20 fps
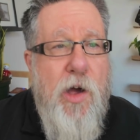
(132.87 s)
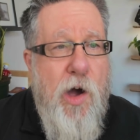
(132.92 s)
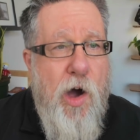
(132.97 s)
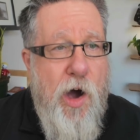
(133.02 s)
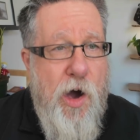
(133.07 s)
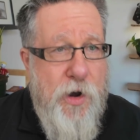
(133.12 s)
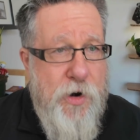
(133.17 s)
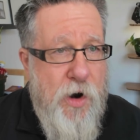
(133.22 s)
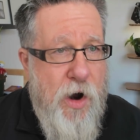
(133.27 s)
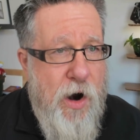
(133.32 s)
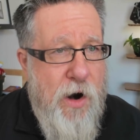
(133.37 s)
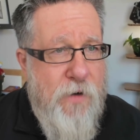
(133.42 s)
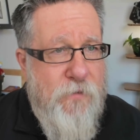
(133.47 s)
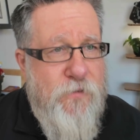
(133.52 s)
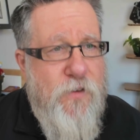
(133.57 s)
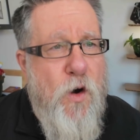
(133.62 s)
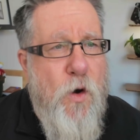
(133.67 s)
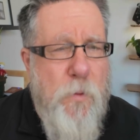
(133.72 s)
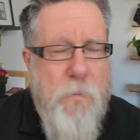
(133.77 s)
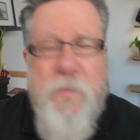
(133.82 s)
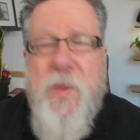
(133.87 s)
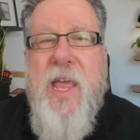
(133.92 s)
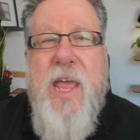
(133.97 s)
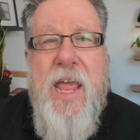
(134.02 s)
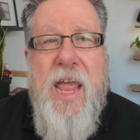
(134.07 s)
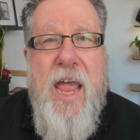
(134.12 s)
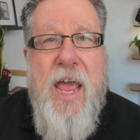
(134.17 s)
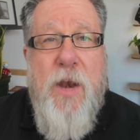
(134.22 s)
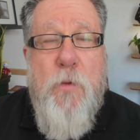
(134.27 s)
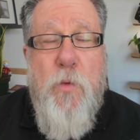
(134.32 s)
on our phone.
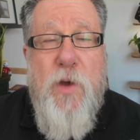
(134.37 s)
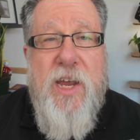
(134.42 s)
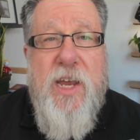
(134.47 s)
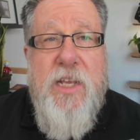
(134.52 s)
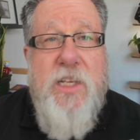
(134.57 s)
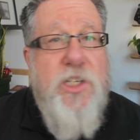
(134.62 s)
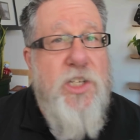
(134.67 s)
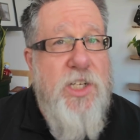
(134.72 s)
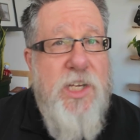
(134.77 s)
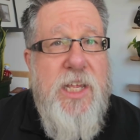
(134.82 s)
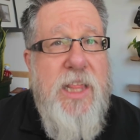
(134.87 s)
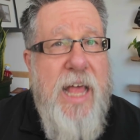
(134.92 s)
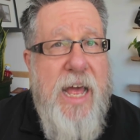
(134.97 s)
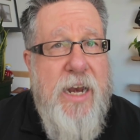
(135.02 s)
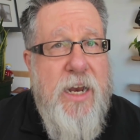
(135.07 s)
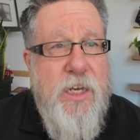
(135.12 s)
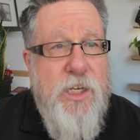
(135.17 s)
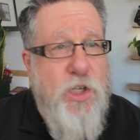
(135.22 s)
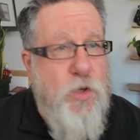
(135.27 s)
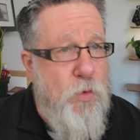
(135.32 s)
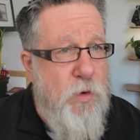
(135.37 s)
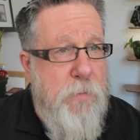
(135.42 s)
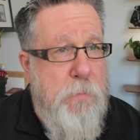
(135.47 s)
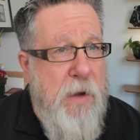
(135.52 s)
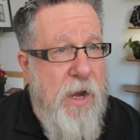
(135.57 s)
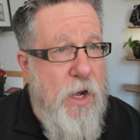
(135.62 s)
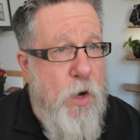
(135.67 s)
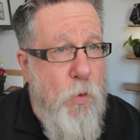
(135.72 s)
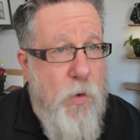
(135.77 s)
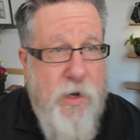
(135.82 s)
And we can see that history
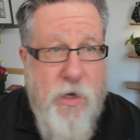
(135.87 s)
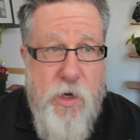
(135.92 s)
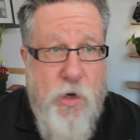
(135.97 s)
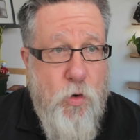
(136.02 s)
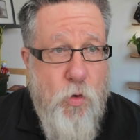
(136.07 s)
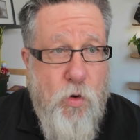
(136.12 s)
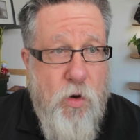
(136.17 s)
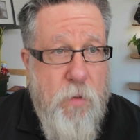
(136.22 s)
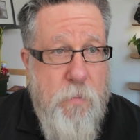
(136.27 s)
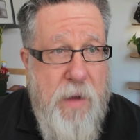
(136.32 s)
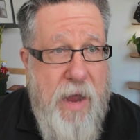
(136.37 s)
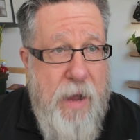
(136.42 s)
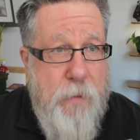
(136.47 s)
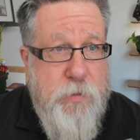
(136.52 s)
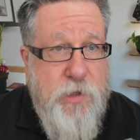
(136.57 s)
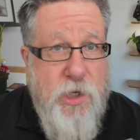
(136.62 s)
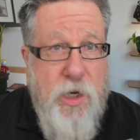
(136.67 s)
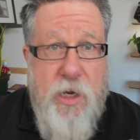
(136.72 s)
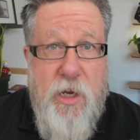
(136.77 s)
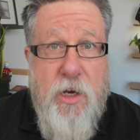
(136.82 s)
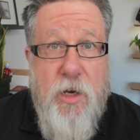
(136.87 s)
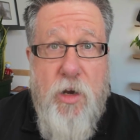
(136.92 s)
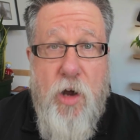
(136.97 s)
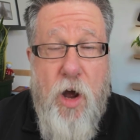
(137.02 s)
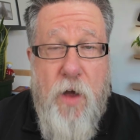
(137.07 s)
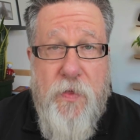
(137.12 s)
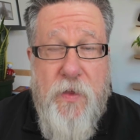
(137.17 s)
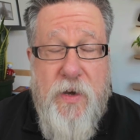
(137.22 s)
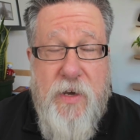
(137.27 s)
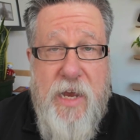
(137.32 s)
by going to Google Maps in,
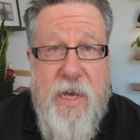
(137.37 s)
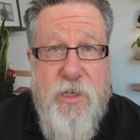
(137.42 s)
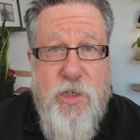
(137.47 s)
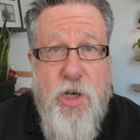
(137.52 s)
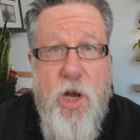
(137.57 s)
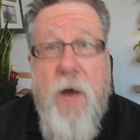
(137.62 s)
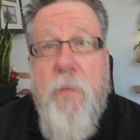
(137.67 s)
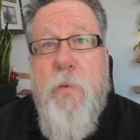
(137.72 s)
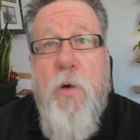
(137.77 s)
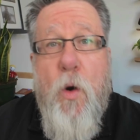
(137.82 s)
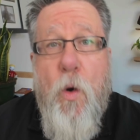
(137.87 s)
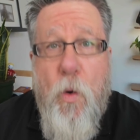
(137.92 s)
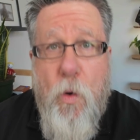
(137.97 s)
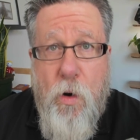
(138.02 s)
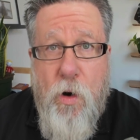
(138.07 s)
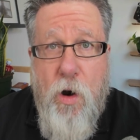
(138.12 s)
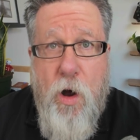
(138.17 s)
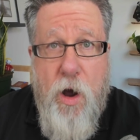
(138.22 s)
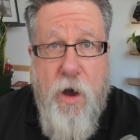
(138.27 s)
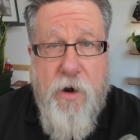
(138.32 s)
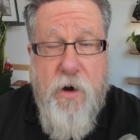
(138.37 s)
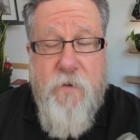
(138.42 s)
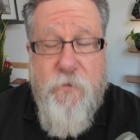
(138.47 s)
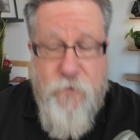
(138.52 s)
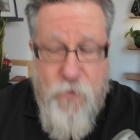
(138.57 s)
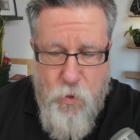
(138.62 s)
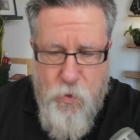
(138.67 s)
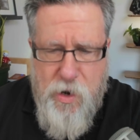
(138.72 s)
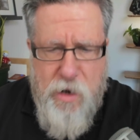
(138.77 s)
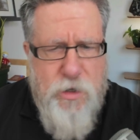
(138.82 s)
on the desktop or on our
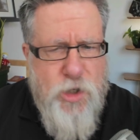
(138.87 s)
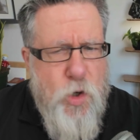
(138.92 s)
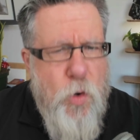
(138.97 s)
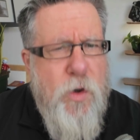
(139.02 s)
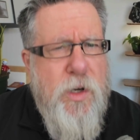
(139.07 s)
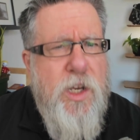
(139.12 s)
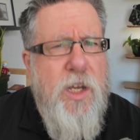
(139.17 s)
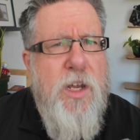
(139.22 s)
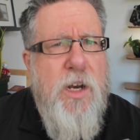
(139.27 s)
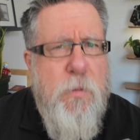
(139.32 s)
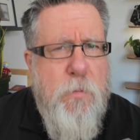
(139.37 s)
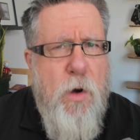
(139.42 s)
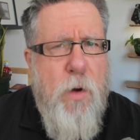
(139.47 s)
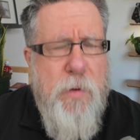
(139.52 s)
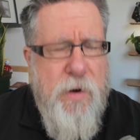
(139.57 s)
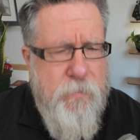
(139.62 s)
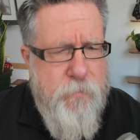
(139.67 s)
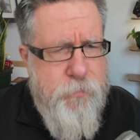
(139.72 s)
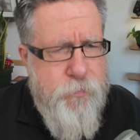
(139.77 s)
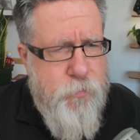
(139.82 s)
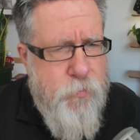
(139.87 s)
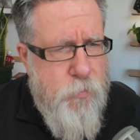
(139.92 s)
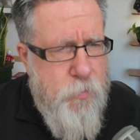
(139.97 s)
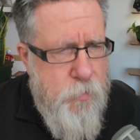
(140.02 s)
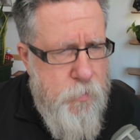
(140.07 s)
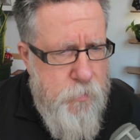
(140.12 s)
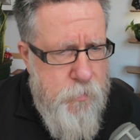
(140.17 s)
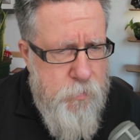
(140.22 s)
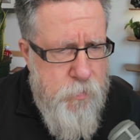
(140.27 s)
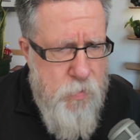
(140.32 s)
phone. I'll show it to you in a moment
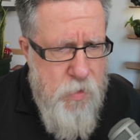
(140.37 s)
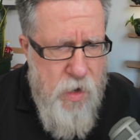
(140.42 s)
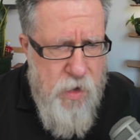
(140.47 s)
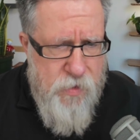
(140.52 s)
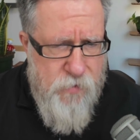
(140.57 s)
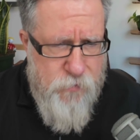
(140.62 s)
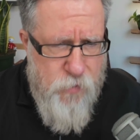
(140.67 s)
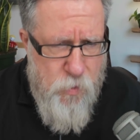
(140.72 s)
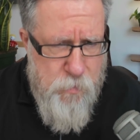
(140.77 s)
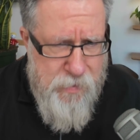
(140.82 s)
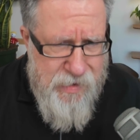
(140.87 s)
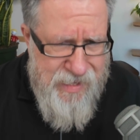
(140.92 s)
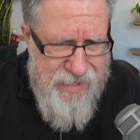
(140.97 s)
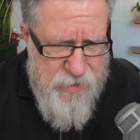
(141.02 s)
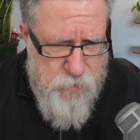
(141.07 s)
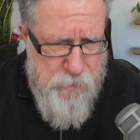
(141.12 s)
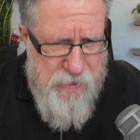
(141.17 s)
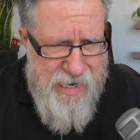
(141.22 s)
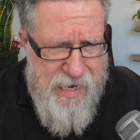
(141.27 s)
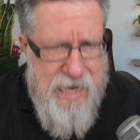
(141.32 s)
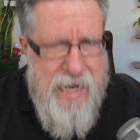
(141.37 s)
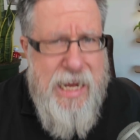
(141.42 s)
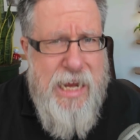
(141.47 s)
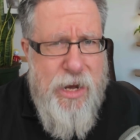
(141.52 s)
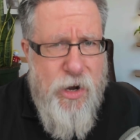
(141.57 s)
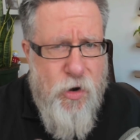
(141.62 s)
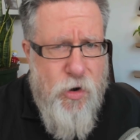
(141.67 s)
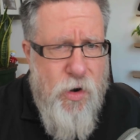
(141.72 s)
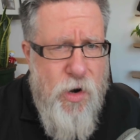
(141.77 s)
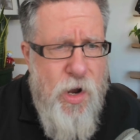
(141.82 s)
on the phone, but let's begin
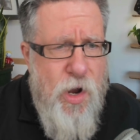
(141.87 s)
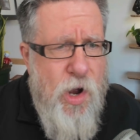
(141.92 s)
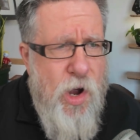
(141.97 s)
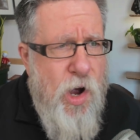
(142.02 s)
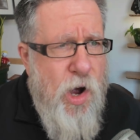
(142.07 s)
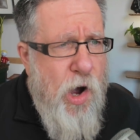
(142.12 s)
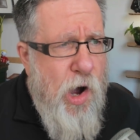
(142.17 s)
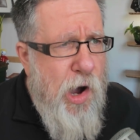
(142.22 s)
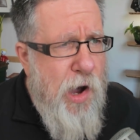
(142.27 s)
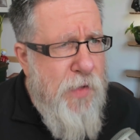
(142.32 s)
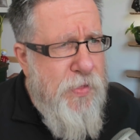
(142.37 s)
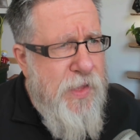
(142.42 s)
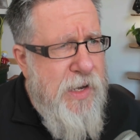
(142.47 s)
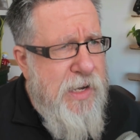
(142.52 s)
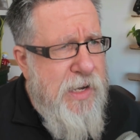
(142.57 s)
here on the